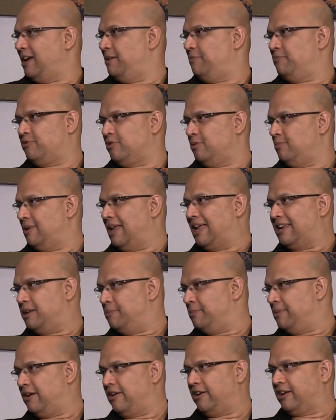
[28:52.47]
came from
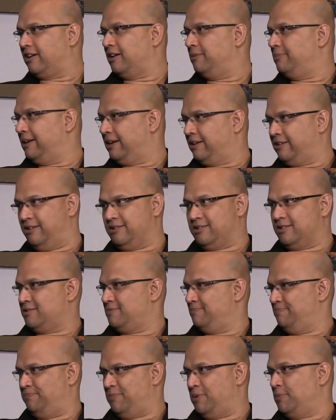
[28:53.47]
Latin America
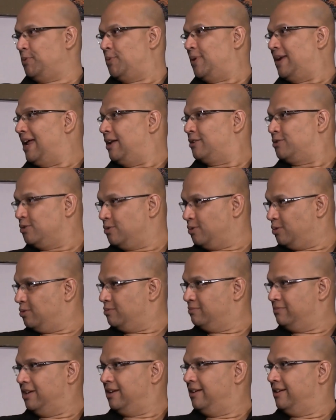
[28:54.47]
because people went out
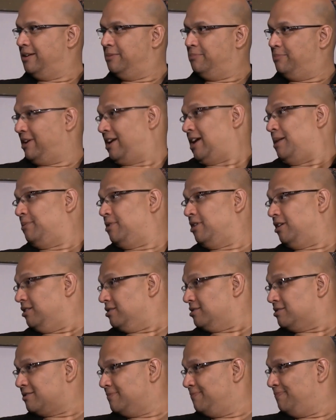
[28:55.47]
to pick up
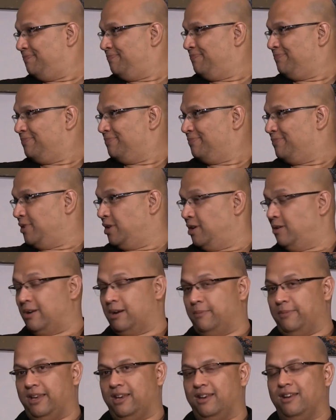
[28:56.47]
girls. You know
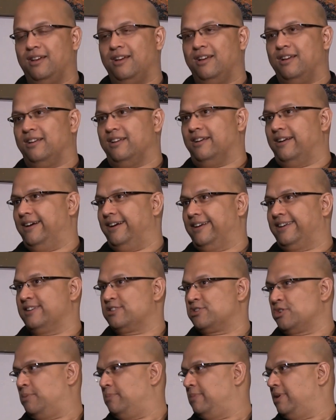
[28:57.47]
what I mean?
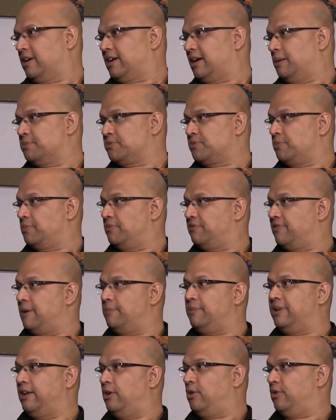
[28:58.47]
Kizomba comes from
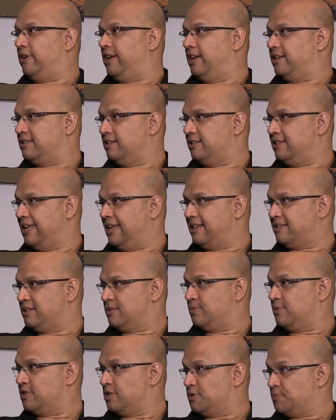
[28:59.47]
family-oriented
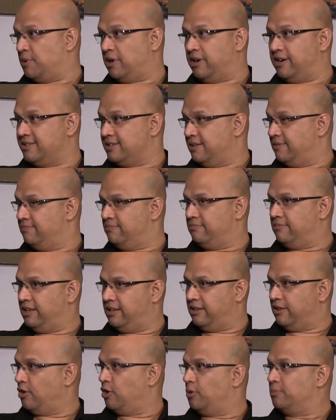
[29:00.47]
dances, which is parties
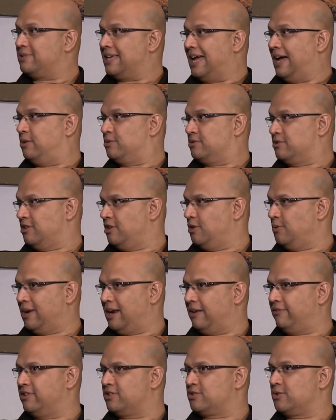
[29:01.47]
in the hometowns, you know,
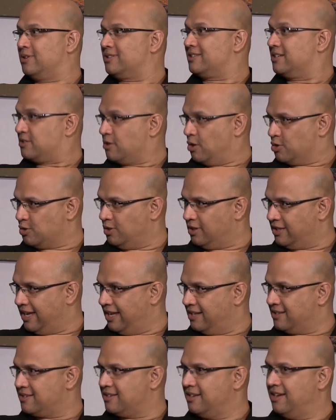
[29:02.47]
whatever. So it's a social
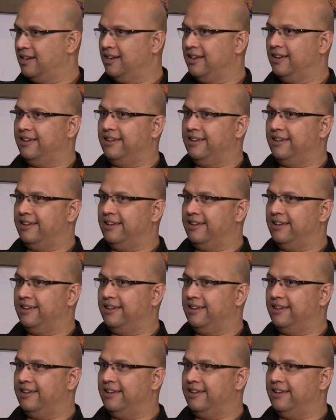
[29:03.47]
dance.